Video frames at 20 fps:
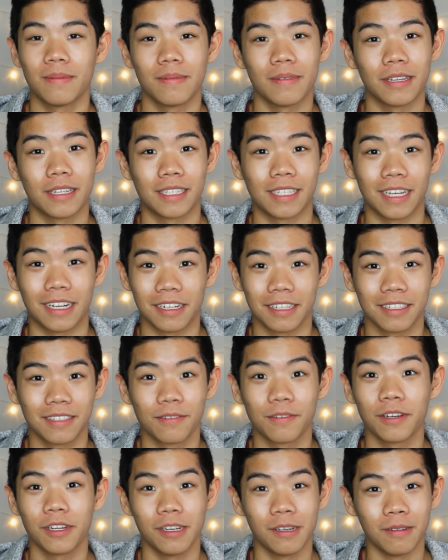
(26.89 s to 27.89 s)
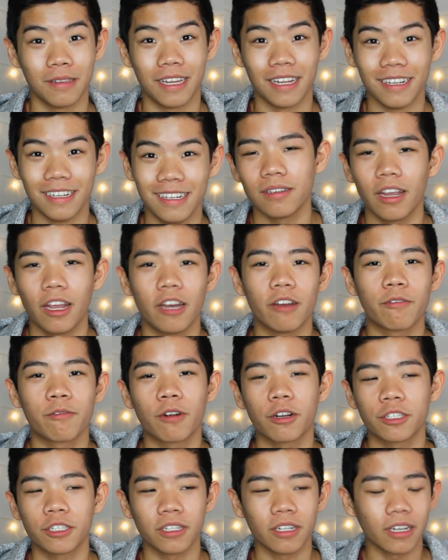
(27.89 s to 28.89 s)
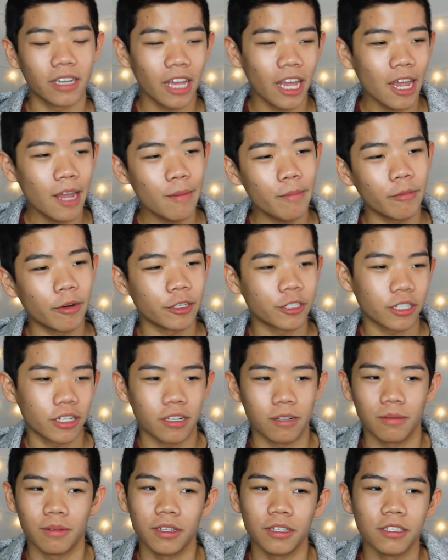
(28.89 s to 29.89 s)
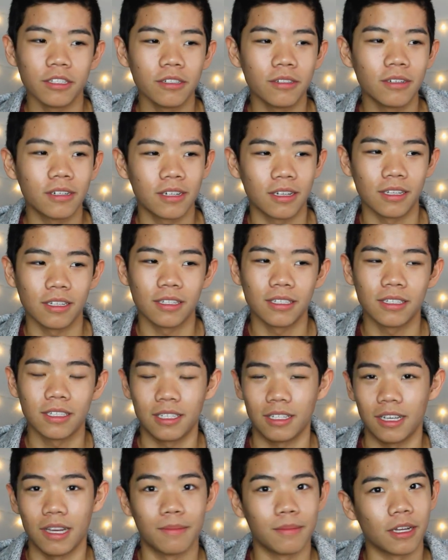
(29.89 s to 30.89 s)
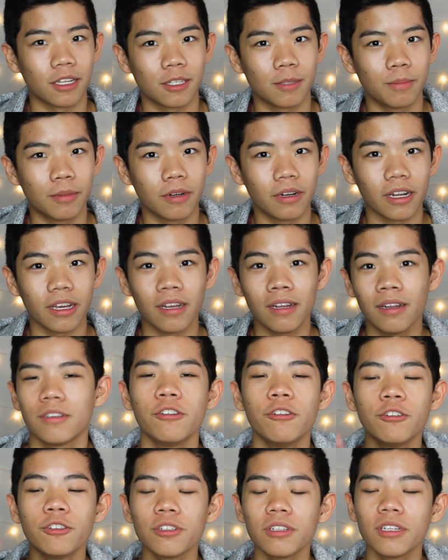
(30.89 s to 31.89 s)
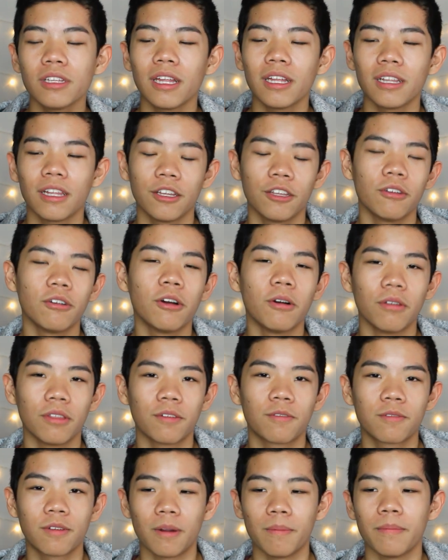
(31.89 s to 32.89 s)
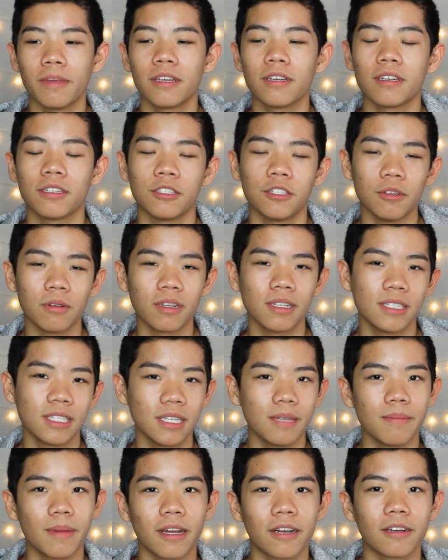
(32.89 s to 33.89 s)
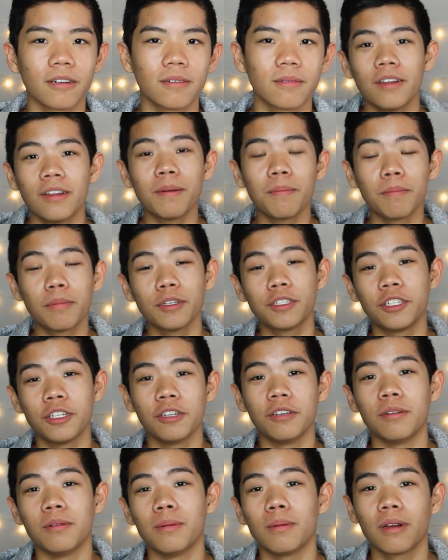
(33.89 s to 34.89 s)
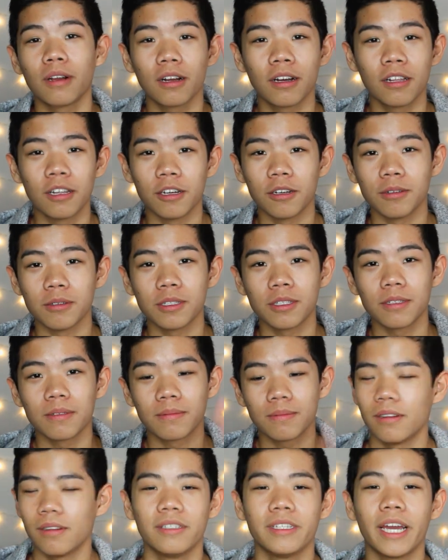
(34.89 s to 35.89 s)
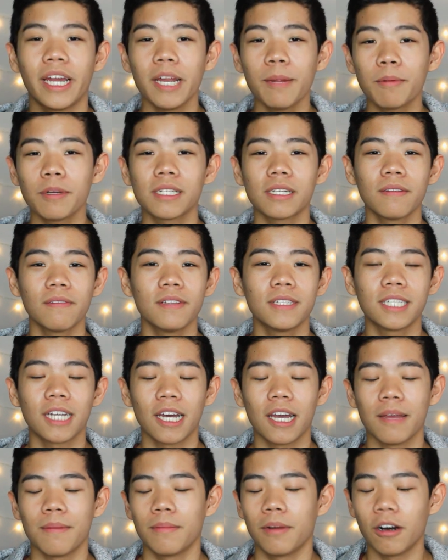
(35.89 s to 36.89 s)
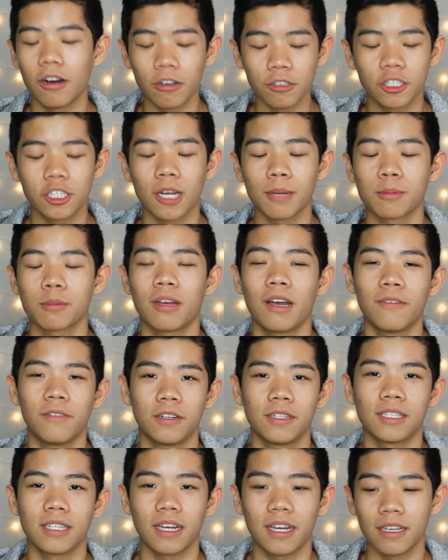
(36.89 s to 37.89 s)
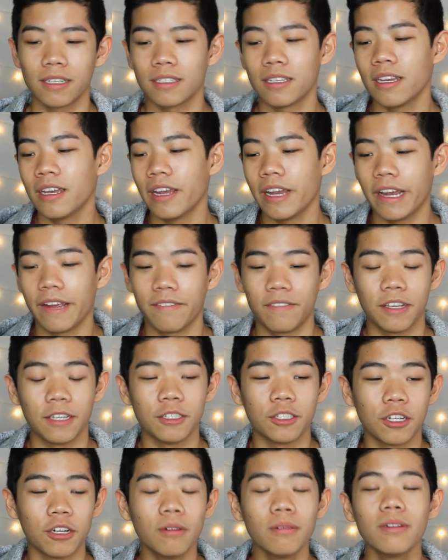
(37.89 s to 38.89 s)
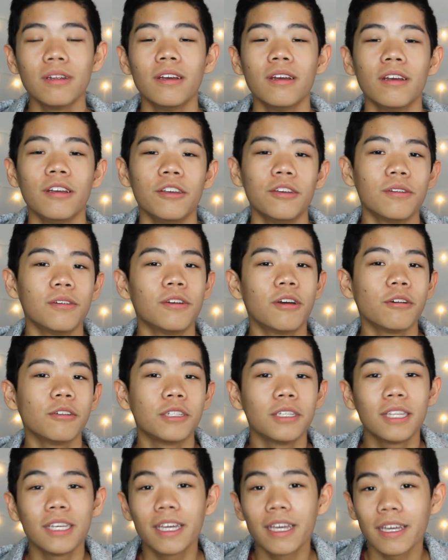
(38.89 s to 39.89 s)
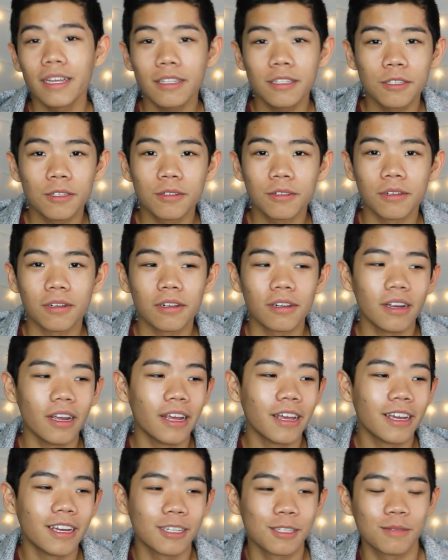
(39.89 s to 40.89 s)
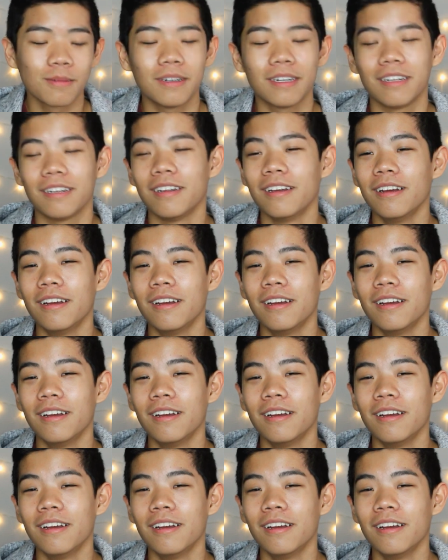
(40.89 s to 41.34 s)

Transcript: it sucks for you then. And you're watching a game, which I don't really do because I'm not sporty, usually they let you go at the front because you can see better. Number two, clothes. 90% of the time, all shops will have your size. And if they don't, you can go to the kids store. And guess what?